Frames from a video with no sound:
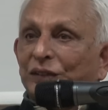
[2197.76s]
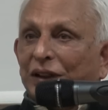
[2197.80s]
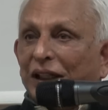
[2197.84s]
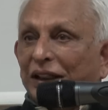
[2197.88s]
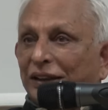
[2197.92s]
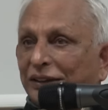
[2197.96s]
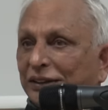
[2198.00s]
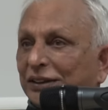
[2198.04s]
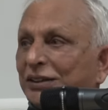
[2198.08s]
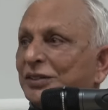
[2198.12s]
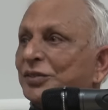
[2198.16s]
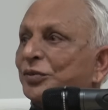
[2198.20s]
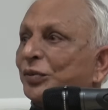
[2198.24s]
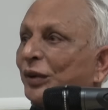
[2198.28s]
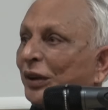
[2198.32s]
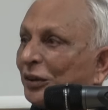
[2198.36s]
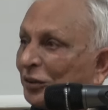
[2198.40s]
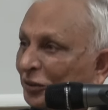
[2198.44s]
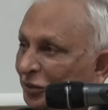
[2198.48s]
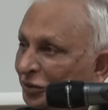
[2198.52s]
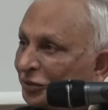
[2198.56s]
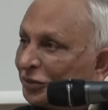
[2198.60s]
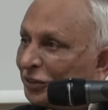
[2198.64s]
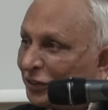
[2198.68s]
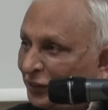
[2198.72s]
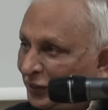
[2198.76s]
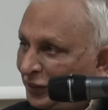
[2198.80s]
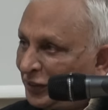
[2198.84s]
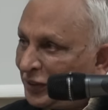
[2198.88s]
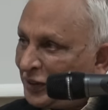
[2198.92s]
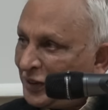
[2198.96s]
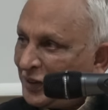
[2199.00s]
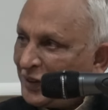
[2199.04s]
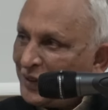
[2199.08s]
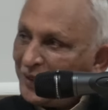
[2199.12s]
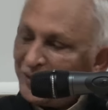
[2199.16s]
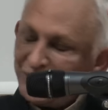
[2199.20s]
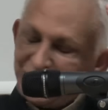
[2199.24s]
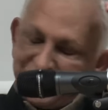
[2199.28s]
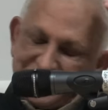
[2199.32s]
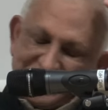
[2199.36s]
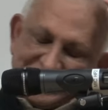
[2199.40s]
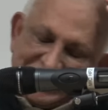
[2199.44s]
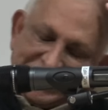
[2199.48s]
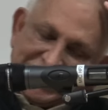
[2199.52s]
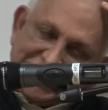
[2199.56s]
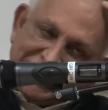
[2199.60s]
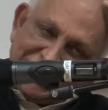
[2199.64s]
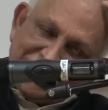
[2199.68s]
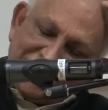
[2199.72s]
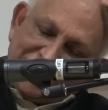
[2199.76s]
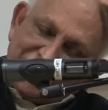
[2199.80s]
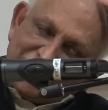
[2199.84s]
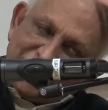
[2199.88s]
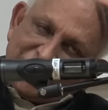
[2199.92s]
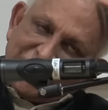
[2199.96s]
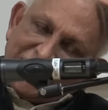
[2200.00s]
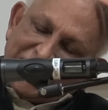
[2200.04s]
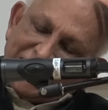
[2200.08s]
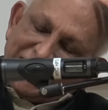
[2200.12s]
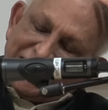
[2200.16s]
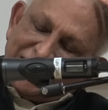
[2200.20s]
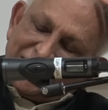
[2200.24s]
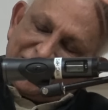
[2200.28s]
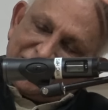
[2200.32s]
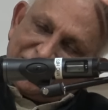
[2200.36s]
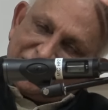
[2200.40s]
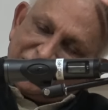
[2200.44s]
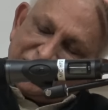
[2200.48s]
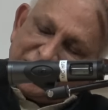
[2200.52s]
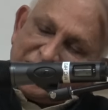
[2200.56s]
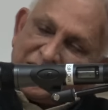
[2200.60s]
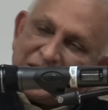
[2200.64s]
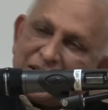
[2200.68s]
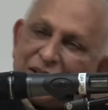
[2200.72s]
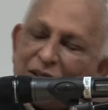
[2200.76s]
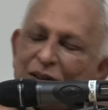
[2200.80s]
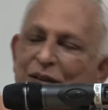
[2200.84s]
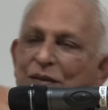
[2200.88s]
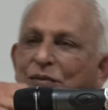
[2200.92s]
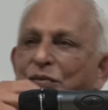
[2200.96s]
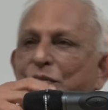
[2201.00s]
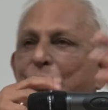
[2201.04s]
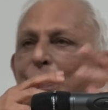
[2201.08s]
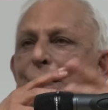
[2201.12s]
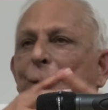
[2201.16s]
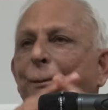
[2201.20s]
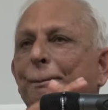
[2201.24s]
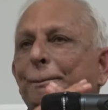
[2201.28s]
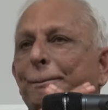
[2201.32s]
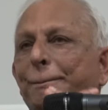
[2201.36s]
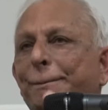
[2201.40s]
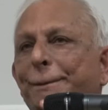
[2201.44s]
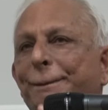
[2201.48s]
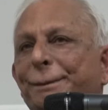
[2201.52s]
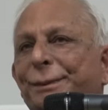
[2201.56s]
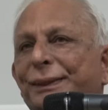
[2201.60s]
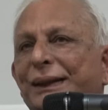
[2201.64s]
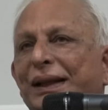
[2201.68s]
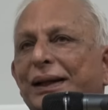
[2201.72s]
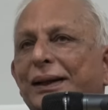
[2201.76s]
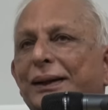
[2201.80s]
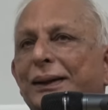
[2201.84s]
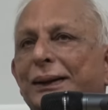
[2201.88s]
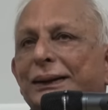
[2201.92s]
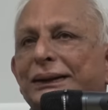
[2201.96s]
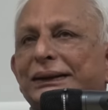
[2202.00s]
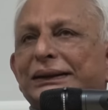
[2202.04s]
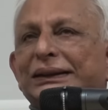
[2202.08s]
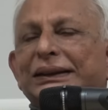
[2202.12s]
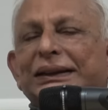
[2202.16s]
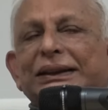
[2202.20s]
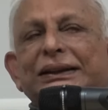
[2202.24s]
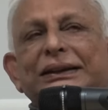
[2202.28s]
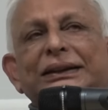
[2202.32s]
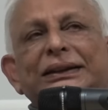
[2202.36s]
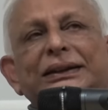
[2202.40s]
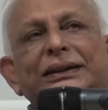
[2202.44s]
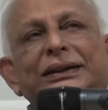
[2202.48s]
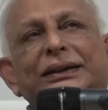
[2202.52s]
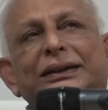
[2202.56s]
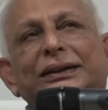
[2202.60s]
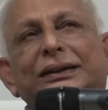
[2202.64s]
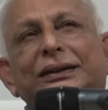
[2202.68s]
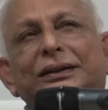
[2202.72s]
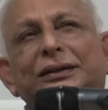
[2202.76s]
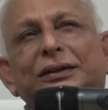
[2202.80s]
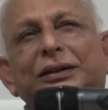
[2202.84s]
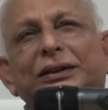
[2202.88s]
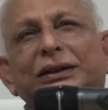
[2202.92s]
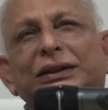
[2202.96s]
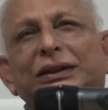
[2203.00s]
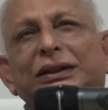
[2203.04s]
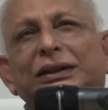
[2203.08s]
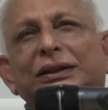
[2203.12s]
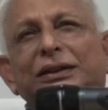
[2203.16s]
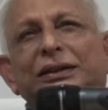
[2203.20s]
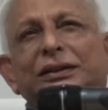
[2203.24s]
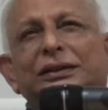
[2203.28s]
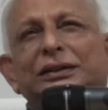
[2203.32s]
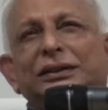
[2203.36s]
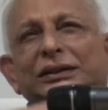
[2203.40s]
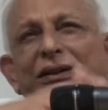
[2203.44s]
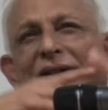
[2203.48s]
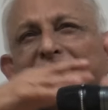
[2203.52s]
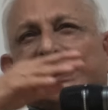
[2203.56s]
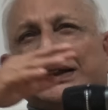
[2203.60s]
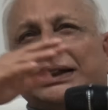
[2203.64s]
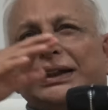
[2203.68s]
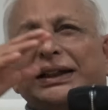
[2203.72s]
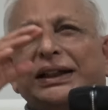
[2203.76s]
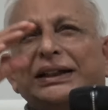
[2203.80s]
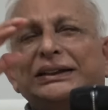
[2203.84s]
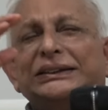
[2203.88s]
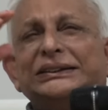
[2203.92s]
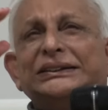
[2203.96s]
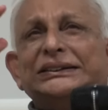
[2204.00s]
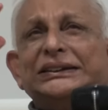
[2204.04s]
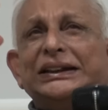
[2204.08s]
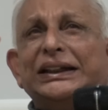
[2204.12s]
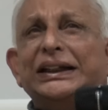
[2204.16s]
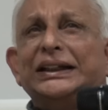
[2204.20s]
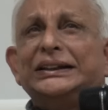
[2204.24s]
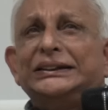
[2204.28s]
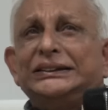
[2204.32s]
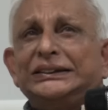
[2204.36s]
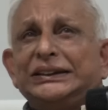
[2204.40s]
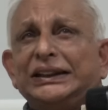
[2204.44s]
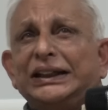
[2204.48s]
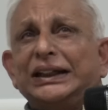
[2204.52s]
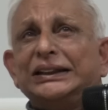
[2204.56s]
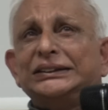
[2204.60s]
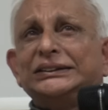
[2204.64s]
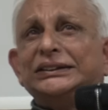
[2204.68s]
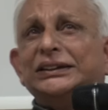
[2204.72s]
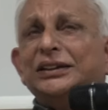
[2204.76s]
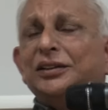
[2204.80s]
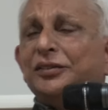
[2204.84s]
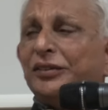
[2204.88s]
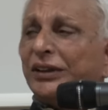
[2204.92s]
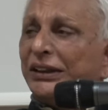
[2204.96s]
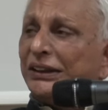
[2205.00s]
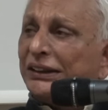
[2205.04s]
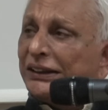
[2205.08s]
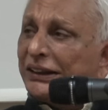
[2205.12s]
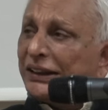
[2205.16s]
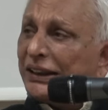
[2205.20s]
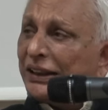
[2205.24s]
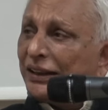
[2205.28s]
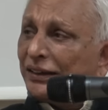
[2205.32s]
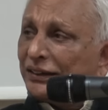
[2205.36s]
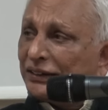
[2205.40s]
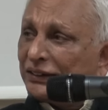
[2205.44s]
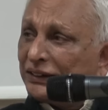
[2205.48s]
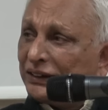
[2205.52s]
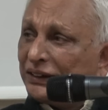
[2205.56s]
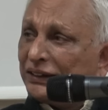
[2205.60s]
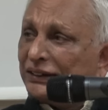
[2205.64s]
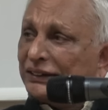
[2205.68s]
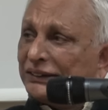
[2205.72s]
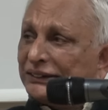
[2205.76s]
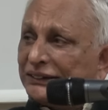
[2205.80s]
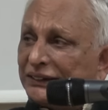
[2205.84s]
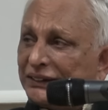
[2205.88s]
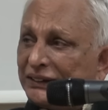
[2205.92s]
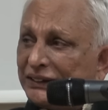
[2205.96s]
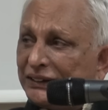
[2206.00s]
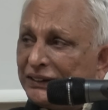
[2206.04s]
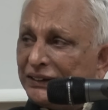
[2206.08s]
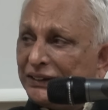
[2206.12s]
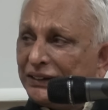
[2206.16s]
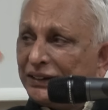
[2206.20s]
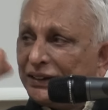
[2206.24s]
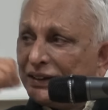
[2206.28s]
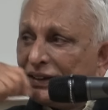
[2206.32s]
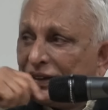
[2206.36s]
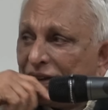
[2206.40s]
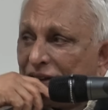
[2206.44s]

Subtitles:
That is powerful. Then you have the great sage Yajnavalkya, the rishi,